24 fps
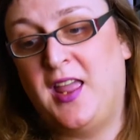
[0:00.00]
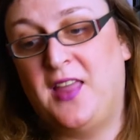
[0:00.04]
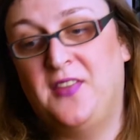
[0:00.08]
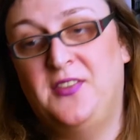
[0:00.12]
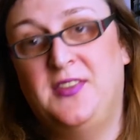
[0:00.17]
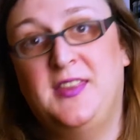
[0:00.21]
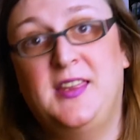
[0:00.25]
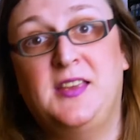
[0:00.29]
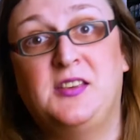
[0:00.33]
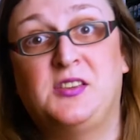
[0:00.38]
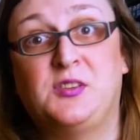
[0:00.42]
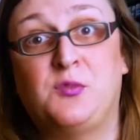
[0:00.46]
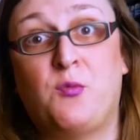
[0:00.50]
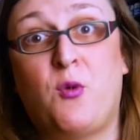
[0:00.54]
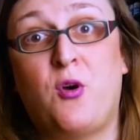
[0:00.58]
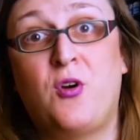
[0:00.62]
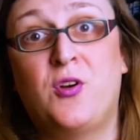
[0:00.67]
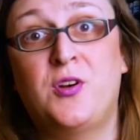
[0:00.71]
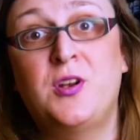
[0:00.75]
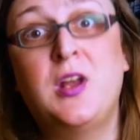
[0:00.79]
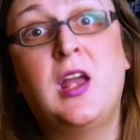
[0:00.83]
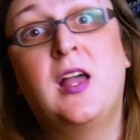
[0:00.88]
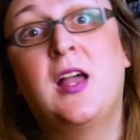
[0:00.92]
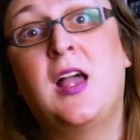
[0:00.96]
in this
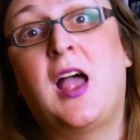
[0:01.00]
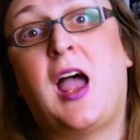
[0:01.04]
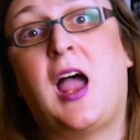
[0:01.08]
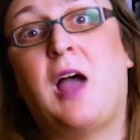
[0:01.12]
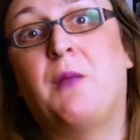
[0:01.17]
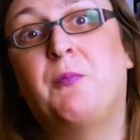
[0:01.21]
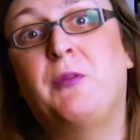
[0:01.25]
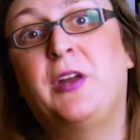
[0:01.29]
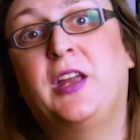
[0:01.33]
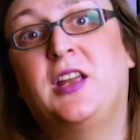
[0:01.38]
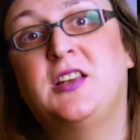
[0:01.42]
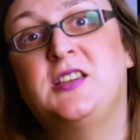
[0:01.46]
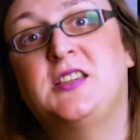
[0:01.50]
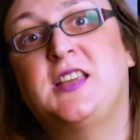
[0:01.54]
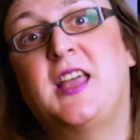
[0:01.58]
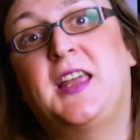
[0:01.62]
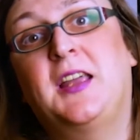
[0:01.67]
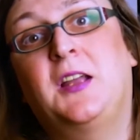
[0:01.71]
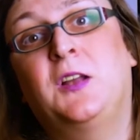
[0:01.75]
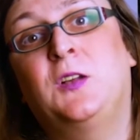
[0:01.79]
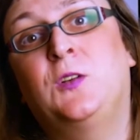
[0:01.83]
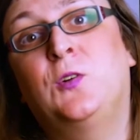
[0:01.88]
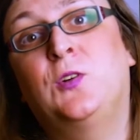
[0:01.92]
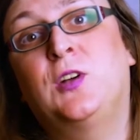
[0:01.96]
one and we can
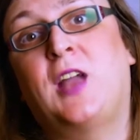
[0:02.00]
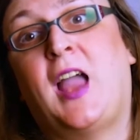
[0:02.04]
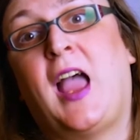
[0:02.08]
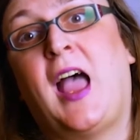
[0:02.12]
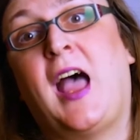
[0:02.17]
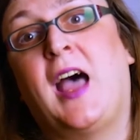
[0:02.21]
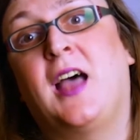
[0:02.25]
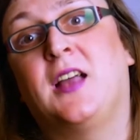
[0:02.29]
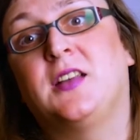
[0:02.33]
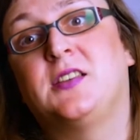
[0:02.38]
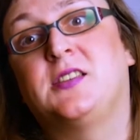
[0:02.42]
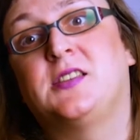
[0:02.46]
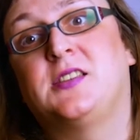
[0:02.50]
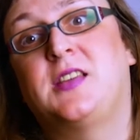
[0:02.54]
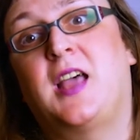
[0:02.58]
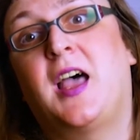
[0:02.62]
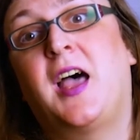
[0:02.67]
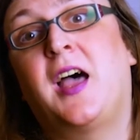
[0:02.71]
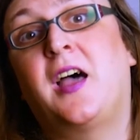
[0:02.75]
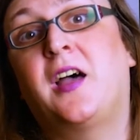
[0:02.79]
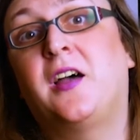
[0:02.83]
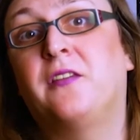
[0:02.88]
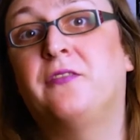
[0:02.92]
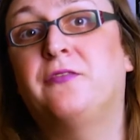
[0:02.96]
take a look at
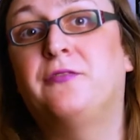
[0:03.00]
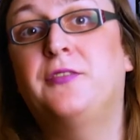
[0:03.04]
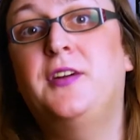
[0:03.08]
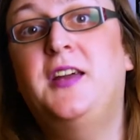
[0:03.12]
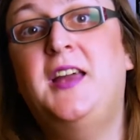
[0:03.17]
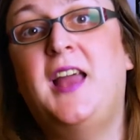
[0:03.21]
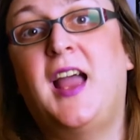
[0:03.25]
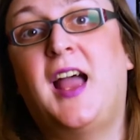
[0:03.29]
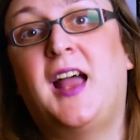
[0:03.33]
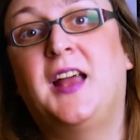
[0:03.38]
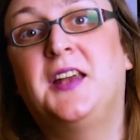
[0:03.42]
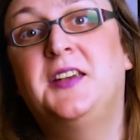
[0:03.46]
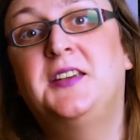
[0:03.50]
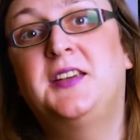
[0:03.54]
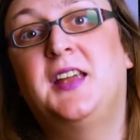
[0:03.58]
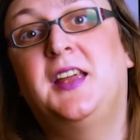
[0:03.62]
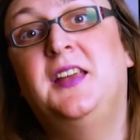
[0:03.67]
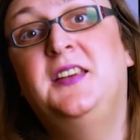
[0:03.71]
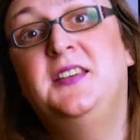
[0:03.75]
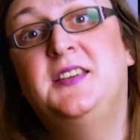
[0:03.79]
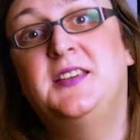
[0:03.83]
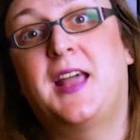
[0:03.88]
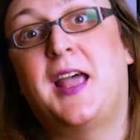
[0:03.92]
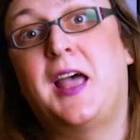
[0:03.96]
uh, freehand
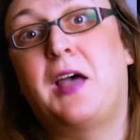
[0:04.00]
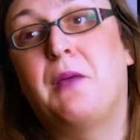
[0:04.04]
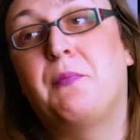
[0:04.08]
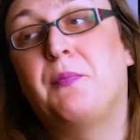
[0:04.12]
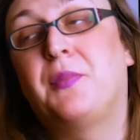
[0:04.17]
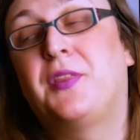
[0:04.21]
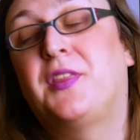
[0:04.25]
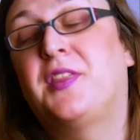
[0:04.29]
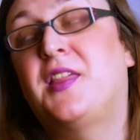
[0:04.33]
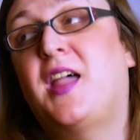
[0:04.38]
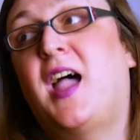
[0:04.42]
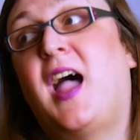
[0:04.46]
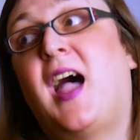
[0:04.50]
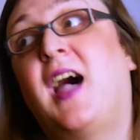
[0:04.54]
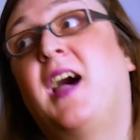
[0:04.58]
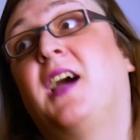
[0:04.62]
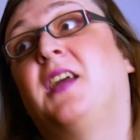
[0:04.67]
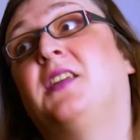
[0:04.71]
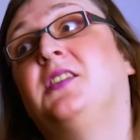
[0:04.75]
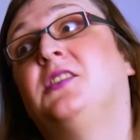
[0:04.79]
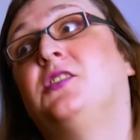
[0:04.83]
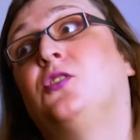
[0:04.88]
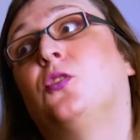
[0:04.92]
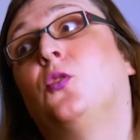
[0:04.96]
in depth
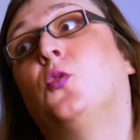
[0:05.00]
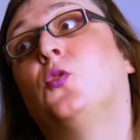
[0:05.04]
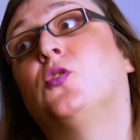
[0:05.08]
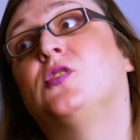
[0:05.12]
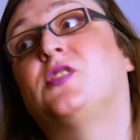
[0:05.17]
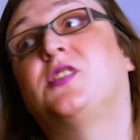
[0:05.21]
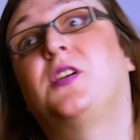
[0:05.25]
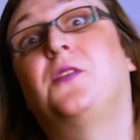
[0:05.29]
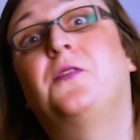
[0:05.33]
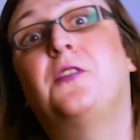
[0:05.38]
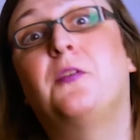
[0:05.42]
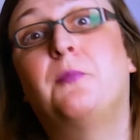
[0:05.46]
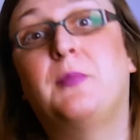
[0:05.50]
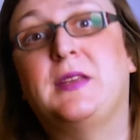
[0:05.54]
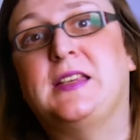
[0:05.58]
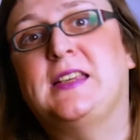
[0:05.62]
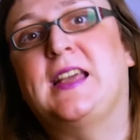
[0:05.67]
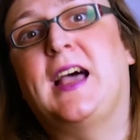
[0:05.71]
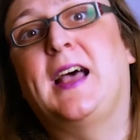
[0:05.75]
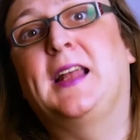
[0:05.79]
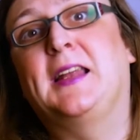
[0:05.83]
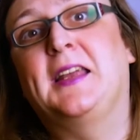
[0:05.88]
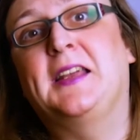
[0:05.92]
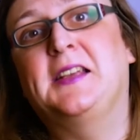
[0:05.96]
and also the
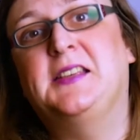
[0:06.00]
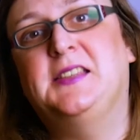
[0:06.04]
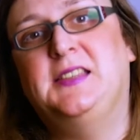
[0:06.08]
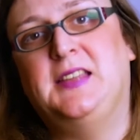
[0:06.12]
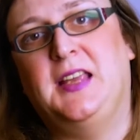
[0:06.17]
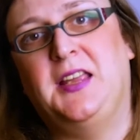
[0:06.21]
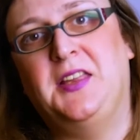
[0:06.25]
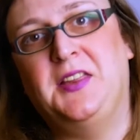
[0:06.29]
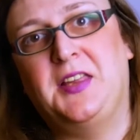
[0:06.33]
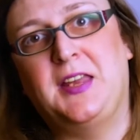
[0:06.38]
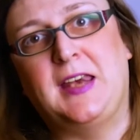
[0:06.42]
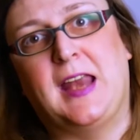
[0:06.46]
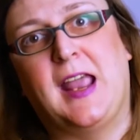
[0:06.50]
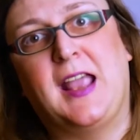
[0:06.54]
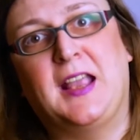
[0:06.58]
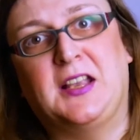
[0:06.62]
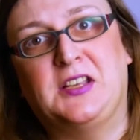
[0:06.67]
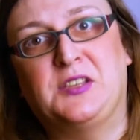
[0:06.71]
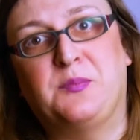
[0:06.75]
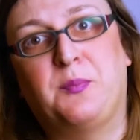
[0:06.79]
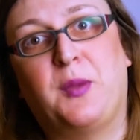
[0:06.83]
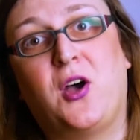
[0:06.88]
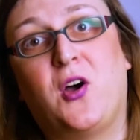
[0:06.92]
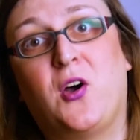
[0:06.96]
metallics in the
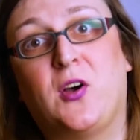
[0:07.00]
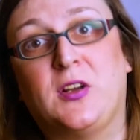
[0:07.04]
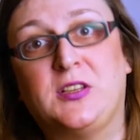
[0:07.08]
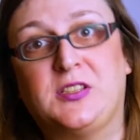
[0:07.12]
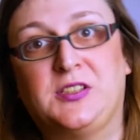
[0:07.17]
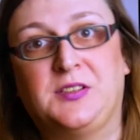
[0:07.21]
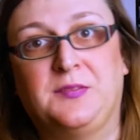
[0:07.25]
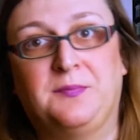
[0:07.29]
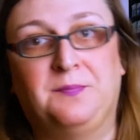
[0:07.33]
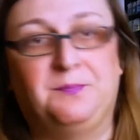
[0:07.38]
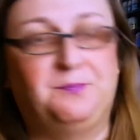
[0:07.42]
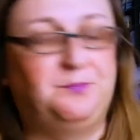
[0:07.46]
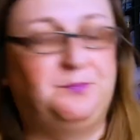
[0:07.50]
next part.